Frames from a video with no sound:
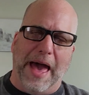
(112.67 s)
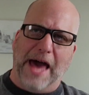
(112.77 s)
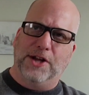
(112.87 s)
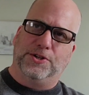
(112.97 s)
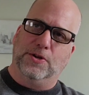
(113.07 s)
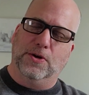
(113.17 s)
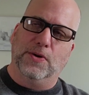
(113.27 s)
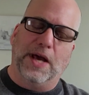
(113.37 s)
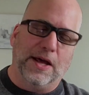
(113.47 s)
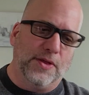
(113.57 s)

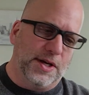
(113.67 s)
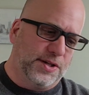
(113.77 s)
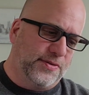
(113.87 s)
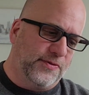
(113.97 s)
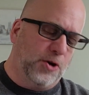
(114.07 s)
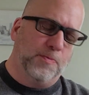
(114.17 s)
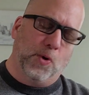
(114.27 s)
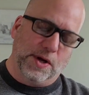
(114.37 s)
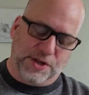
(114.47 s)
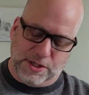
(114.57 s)
attitude and this
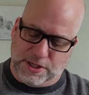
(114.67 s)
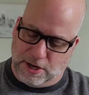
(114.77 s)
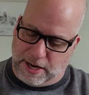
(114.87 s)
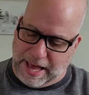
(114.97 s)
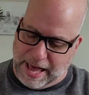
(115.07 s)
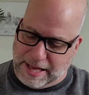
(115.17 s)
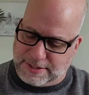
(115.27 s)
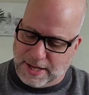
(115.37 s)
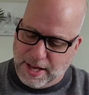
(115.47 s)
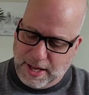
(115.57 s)
viewpoint that Sherry
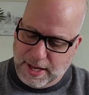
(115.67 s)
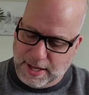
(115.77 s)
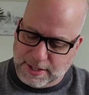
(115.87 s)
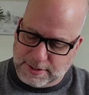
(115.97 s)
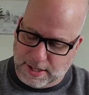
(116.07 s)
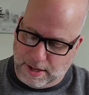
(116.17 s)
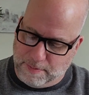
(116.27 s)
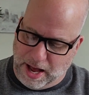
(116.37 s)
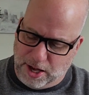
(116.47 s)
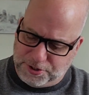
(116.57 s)
has. And
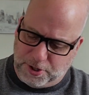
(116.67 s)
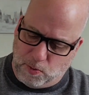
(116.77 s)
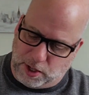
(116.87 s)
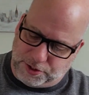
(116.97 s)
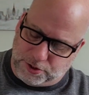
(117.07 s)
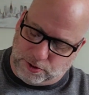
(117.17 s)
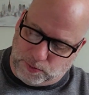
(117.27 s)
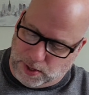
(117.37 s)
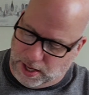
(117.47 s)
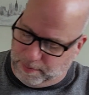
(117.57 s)
I also wanted
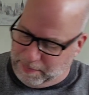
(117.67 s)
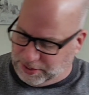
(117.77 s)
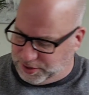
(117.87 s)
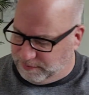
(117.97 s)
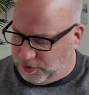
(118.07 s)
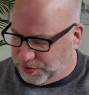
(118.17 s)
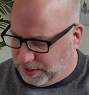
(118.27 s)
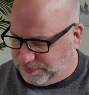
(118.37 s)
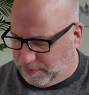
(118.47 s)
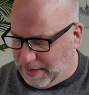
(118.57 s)
to mention a few
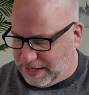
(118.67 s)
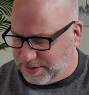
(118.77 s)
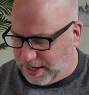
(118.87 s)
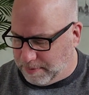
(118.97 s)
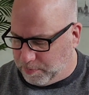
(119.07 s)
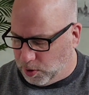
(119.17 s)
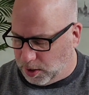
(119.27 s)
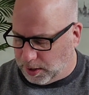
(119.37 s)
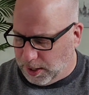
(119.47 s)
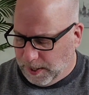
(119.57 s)
things from that same
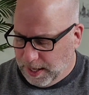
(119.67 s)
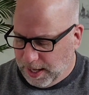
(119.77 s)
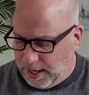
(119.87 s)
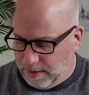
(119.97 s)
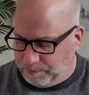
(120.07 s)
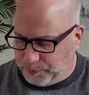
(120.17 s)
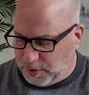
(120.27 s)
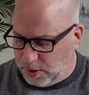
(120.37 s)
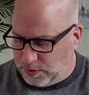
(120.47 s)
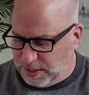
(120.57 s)
book.
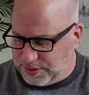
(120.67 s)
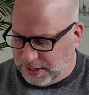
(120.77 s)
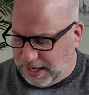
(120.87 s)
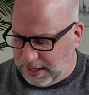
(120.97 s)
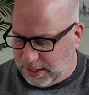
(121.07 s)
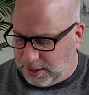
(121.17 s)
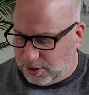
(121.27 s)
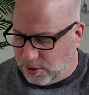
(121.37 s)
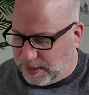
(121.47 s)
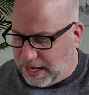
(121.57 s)
They say,
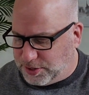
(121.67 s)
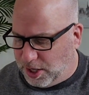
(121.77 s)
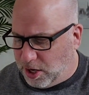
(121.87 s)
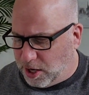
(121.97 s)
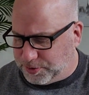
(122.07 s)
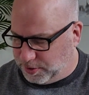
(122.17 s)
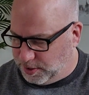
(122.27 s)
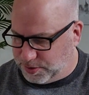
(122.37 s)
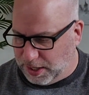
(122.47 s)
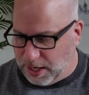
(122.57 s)
in Asian cultures,